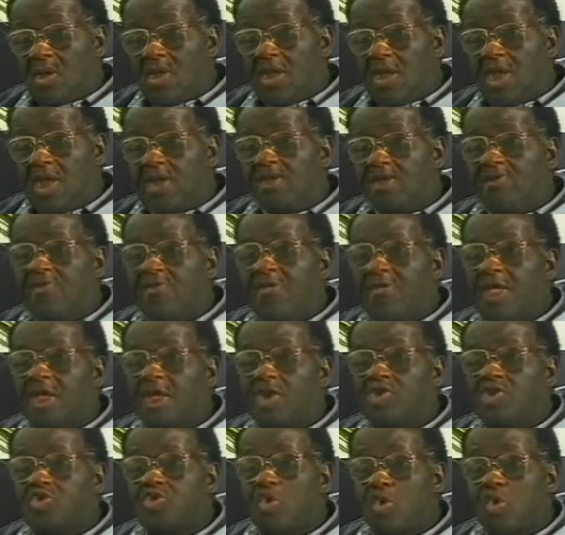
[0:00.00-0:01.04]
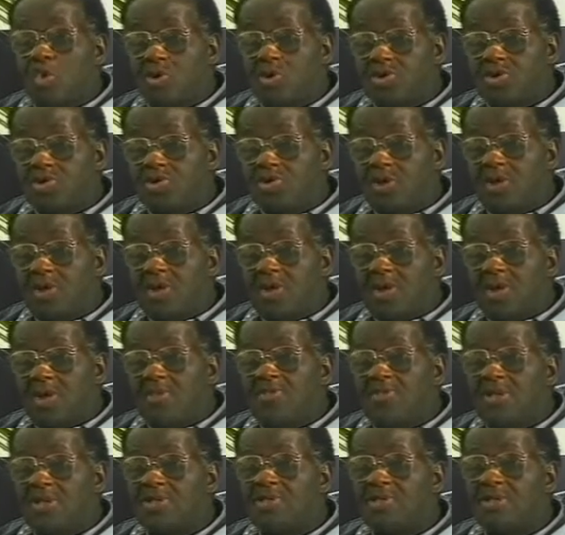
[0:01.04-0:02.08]
And they told
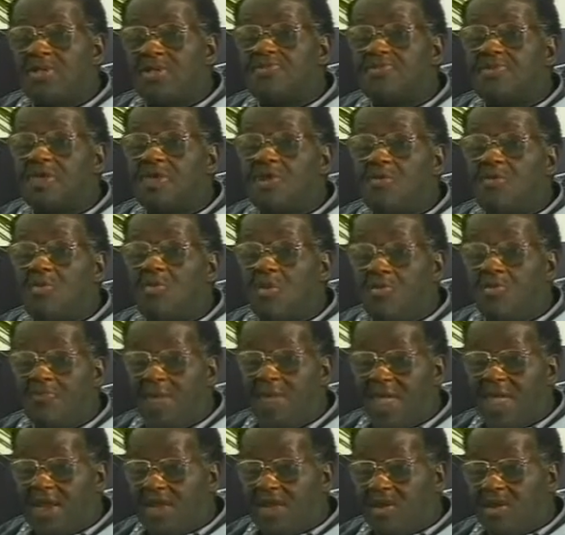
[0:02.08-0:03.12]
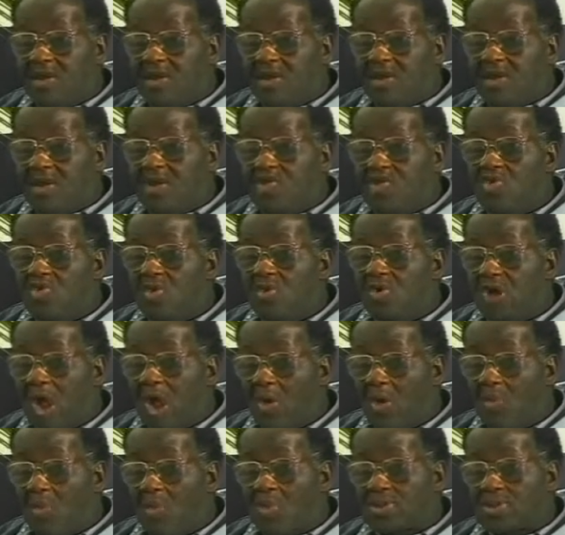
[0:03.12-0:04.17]
the woman,
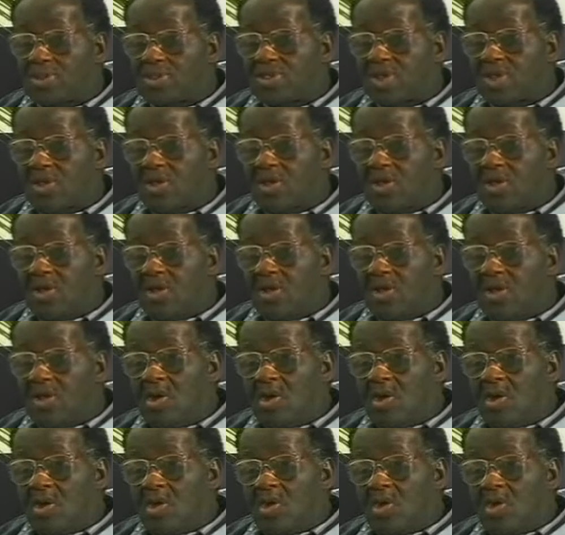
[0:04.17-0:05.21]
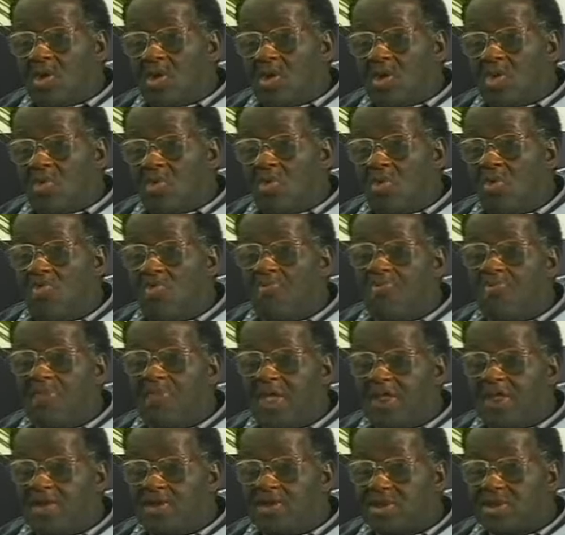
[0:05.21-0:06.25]
Nongawuso, whom
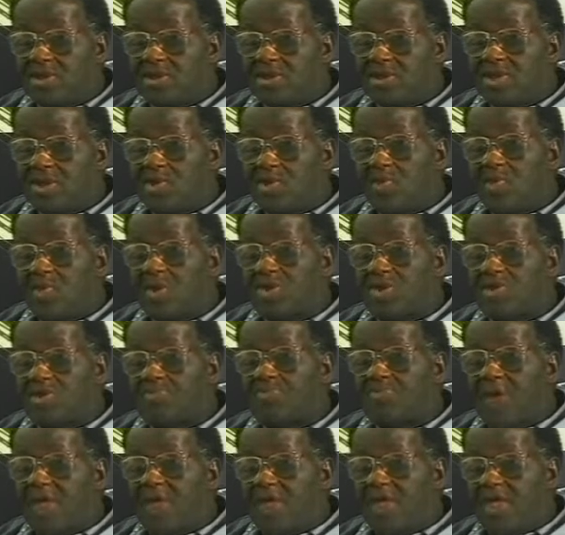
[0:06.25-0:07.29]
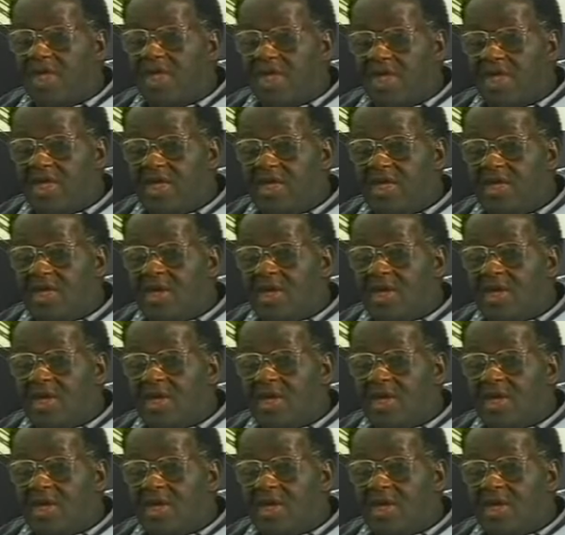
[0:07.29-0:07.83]
they distinguished by her